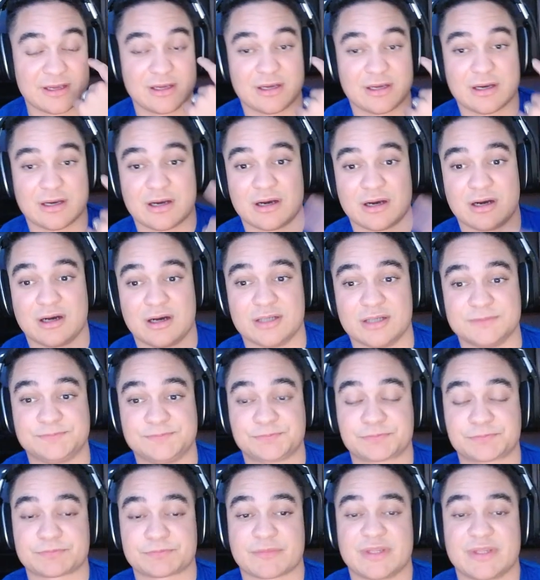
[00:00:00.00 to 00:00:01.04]
But
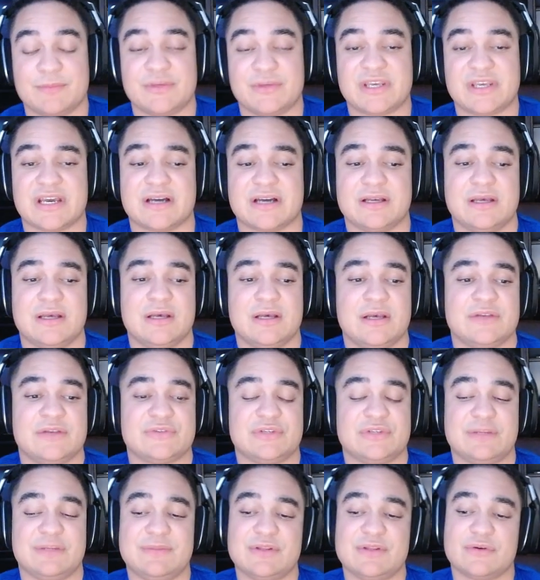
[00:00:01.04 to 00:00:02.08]
yeah,
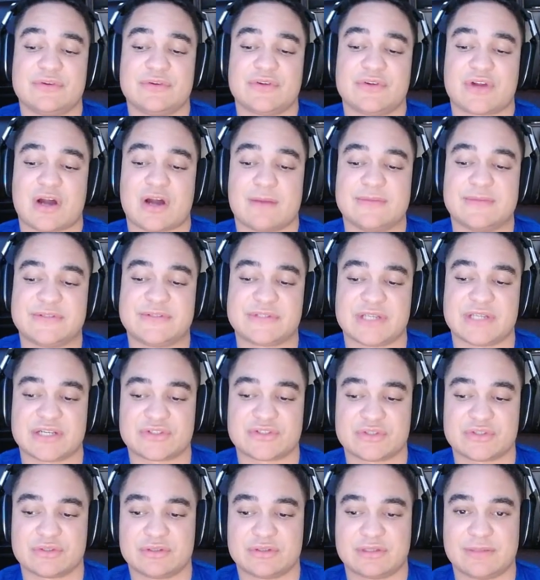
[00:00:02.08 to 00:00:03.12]
so let me know in the comment
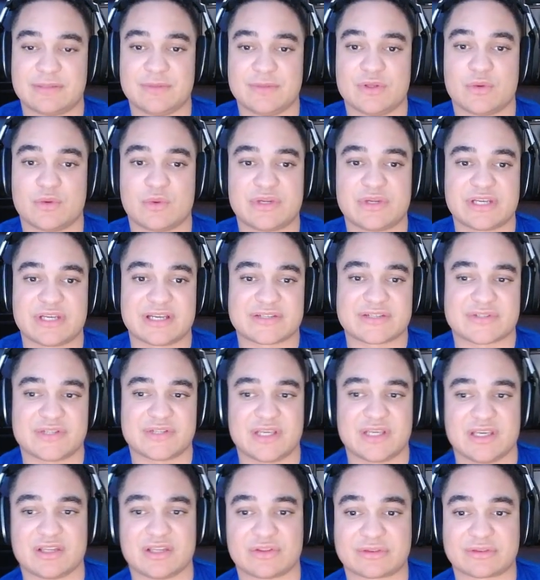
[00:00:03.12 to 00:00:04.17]
section. Let me know what you guys
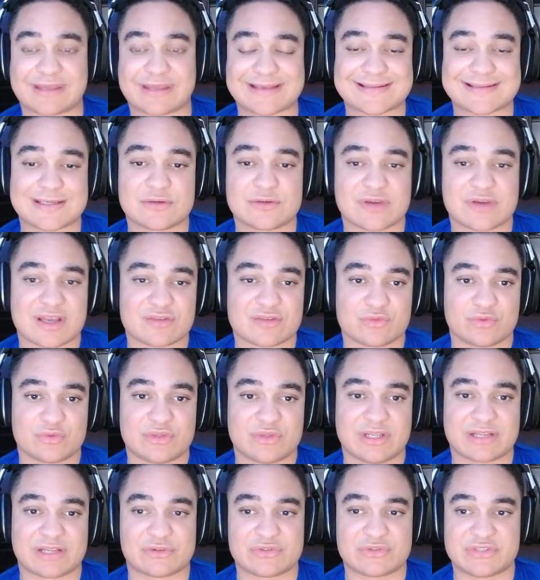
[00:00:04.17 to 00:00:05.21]
think. Things that you guys would
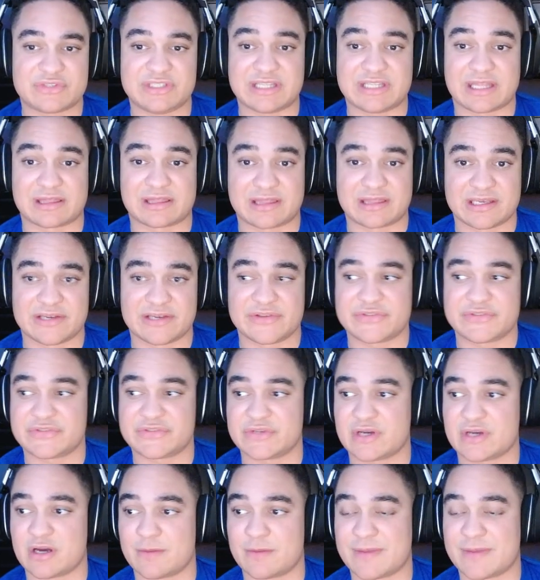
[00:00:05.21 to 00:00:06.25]
like to see like this,
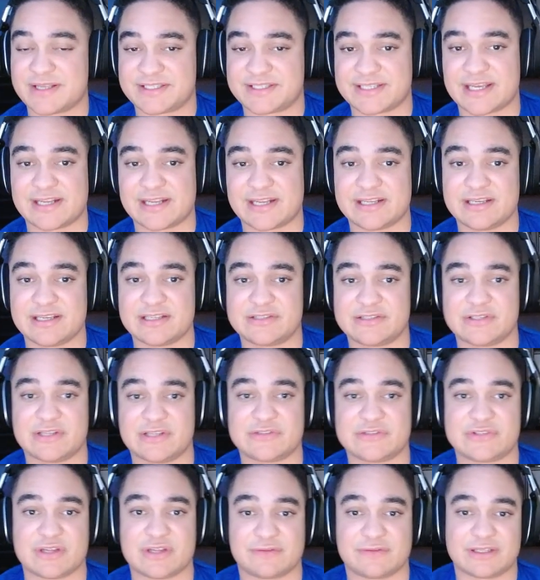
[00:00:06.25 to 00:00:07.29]
my settings and
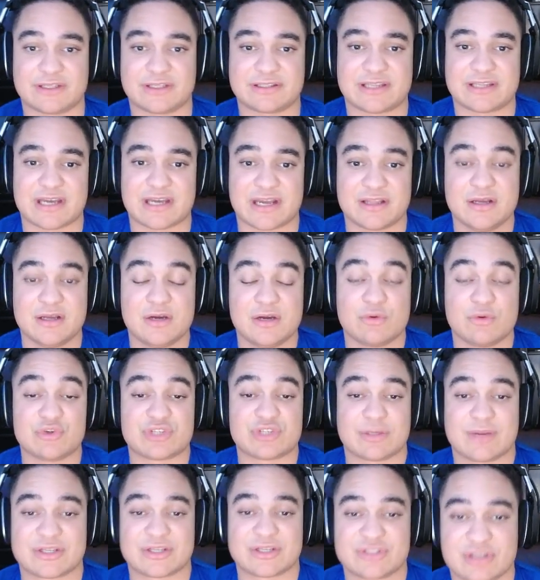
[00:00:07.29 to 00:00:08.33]
stuff like that, which
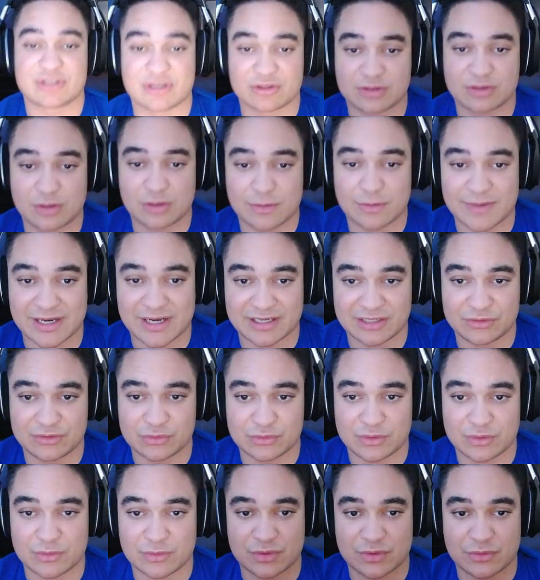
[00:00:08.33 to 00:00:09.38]
I'm actually to go back
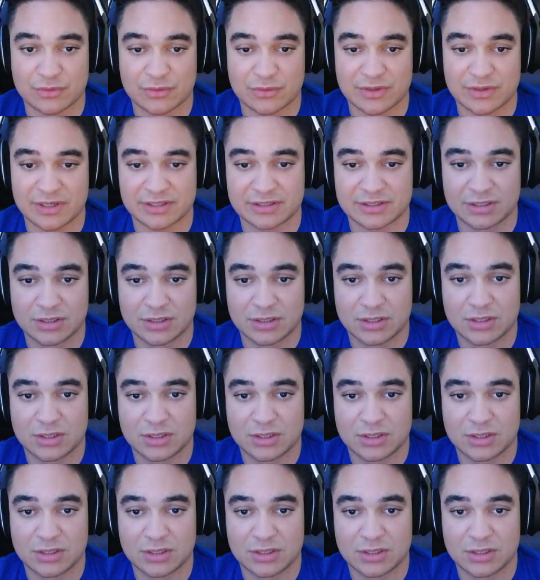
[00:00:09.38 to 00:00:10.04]
into it real quick.